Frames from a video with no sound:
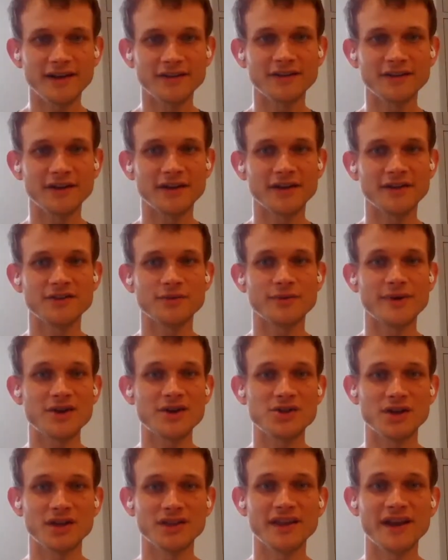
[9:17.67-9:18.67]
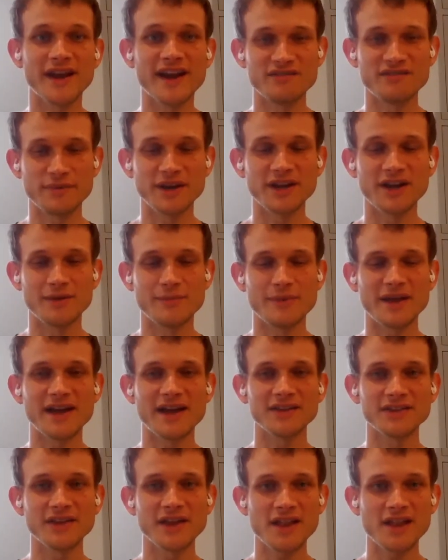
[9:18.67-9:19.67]
the direction that I've been coming
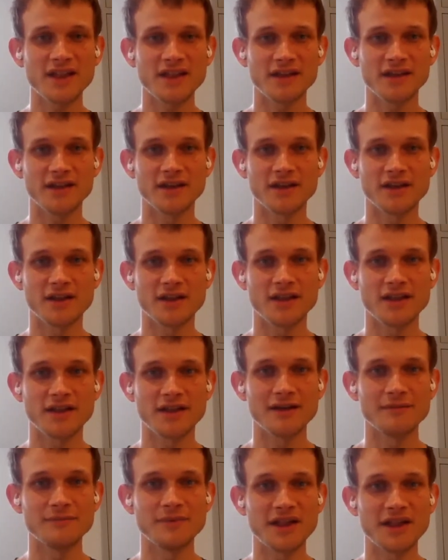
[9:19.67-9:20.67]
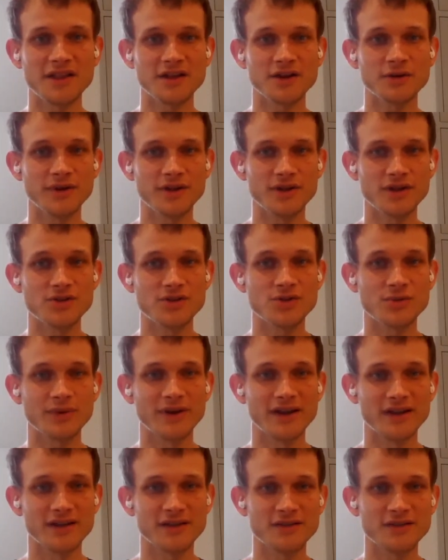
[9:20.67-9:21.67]
at this is basically
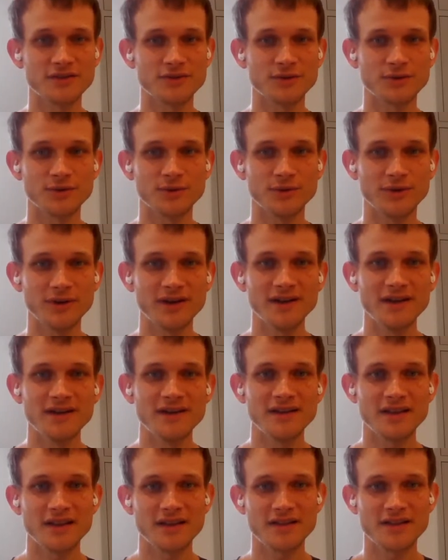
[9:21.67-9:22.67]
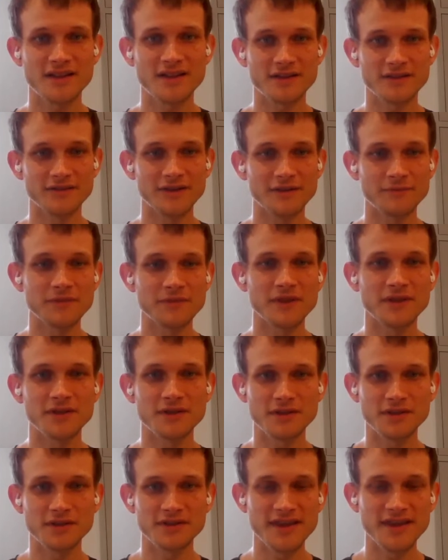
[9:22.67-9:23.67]
trying to
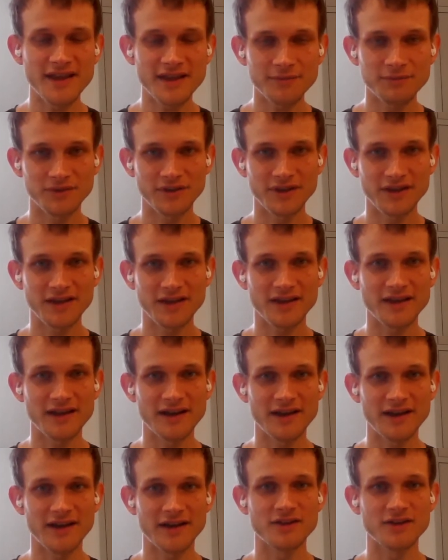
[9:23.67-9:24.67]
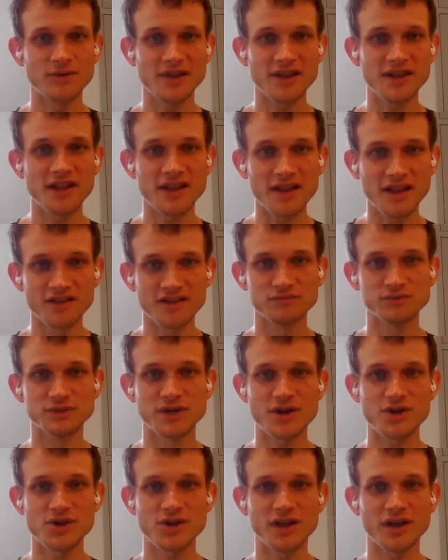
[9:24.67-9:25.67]
take the use cases of
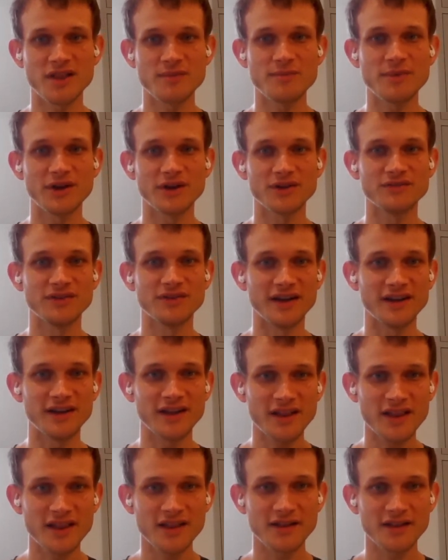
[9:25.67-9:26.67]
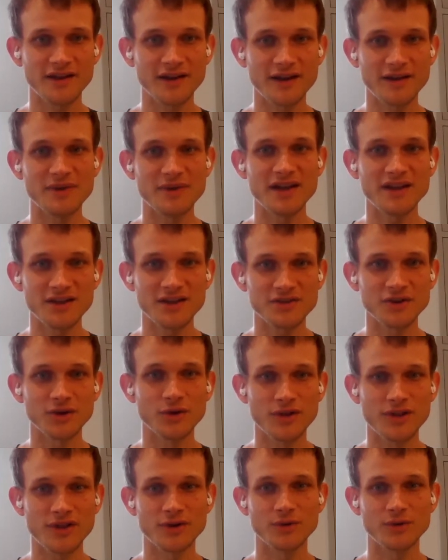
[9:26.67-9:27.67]
blockchains beyond finance, and
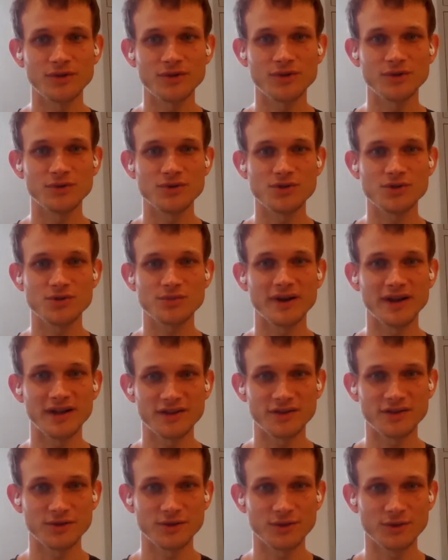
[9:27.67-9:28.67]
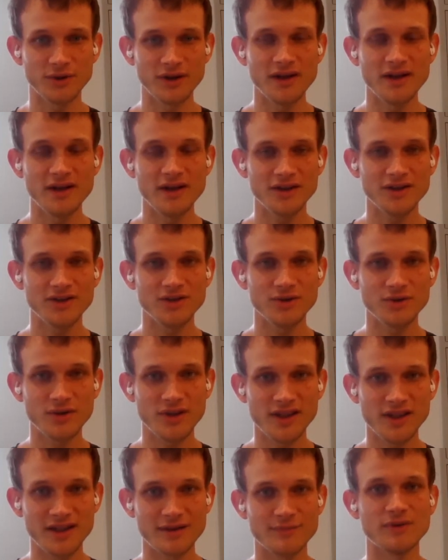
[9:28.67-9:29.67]
also to try to
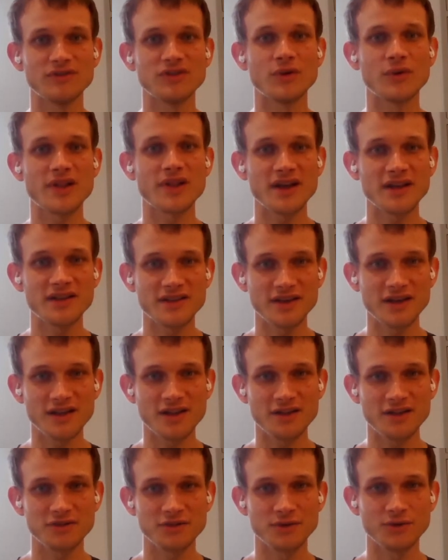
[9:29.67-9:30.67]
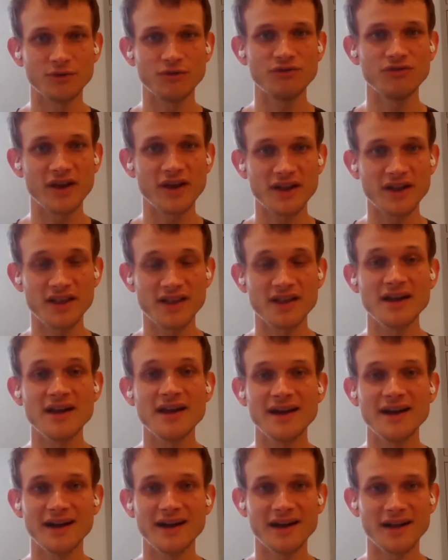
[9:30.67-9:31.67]
use some of those ideas to fix
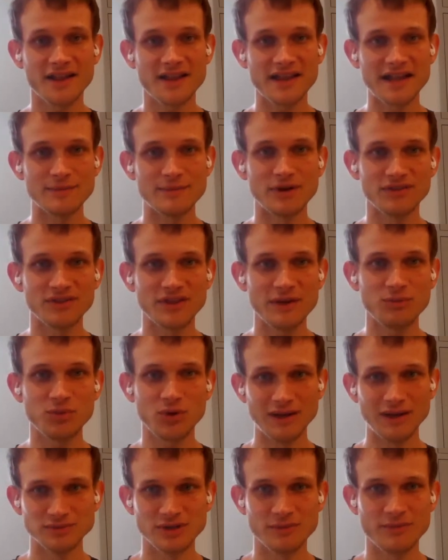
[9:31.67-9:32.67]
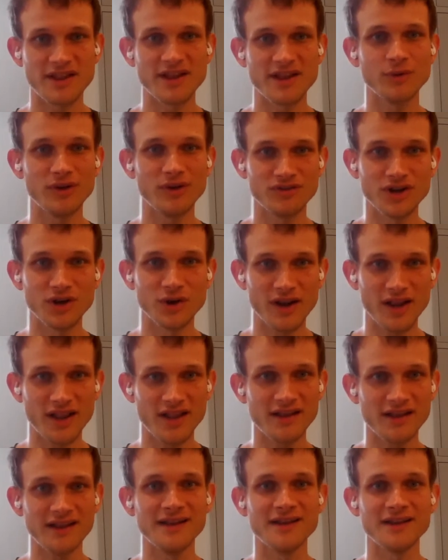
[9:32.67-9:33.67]
some of the problems that we've
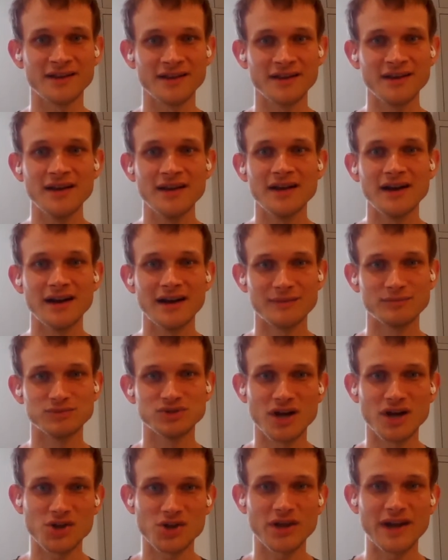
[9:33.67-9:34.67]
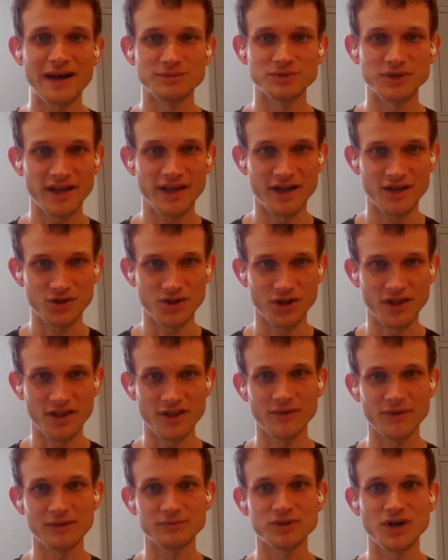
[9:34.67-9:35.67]
noticed in blockchain applications.
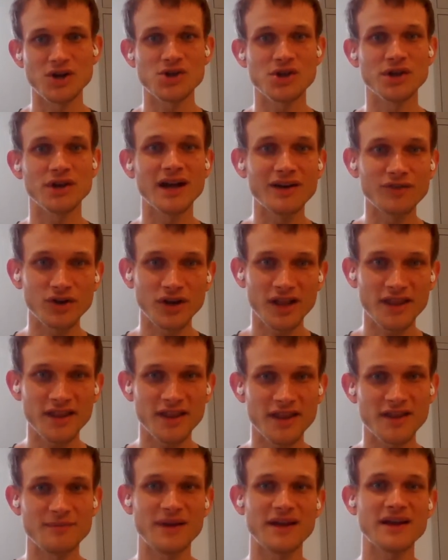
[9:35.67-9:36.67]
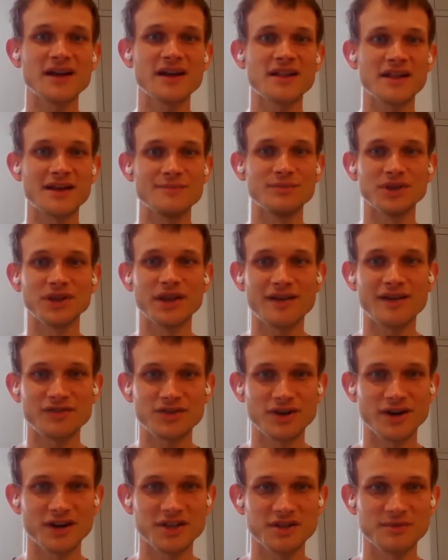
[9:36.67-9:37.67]
So like blockchain governance is a big example that I've
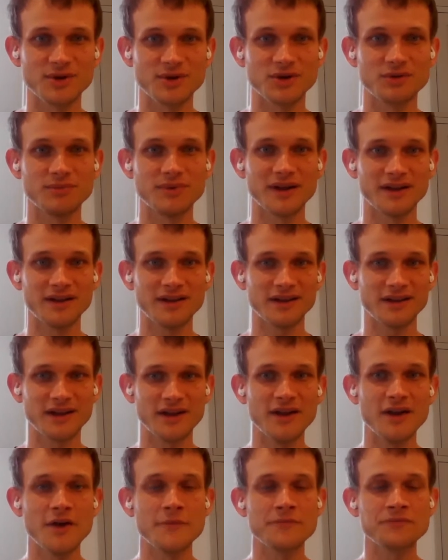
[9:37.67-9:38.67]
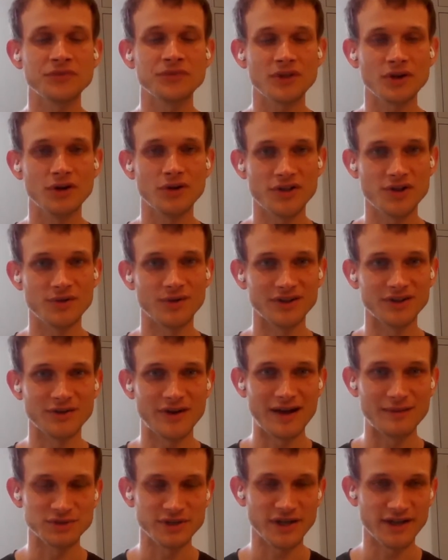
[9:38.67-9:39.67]
talked about, but also other
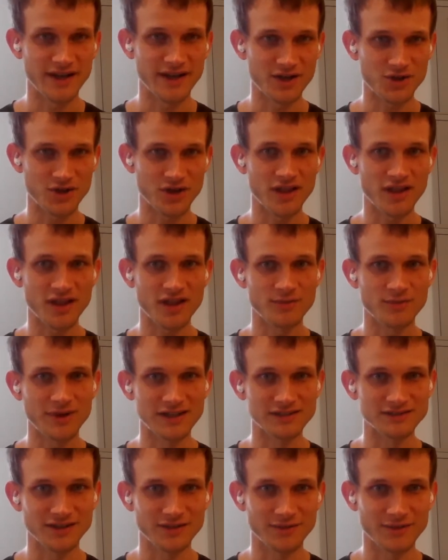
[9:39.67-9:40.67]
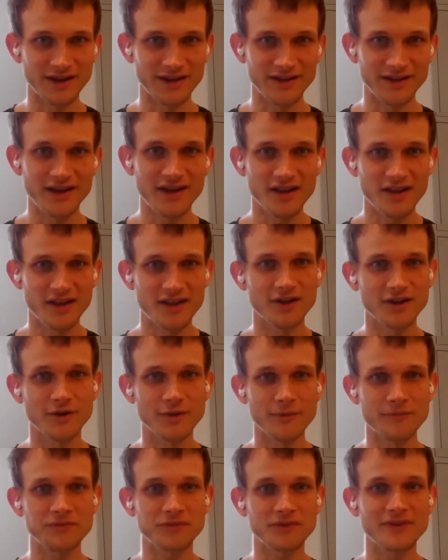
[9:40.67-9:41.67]
applications as well, right?
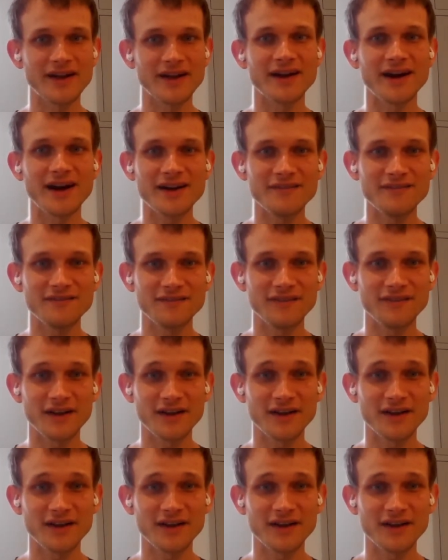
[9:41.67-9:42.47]
So like I've